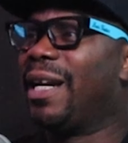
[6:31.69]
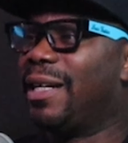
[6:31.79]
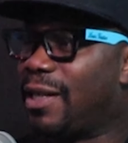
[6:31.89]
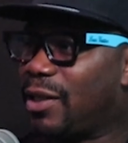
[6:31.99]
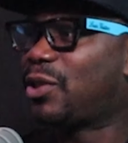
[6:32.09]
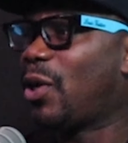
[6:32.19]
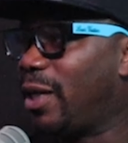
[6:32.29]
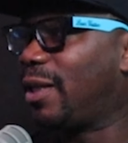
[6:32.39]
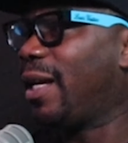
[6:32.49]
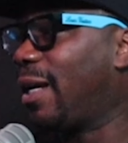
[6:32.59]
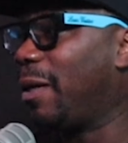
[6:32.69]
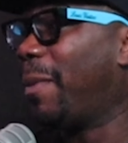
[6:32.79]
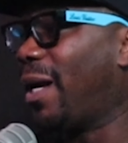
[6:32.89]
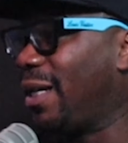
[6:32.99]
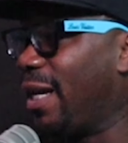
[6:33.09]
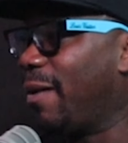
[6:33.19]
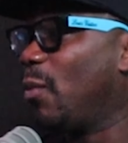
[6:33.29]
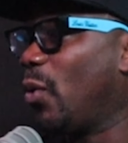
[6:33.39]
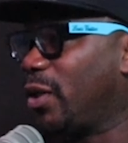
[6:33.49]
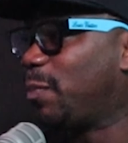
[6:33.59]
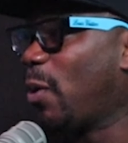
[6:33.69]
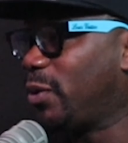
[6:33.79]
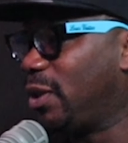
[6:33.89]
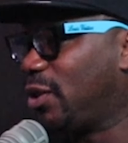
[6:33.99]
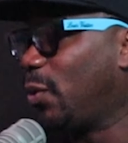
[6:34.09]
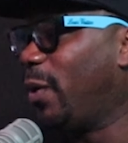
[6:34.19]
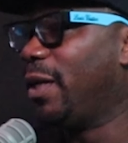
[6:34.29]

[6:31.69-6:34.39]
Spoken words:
and just started thinking about it and getting more exposed into it.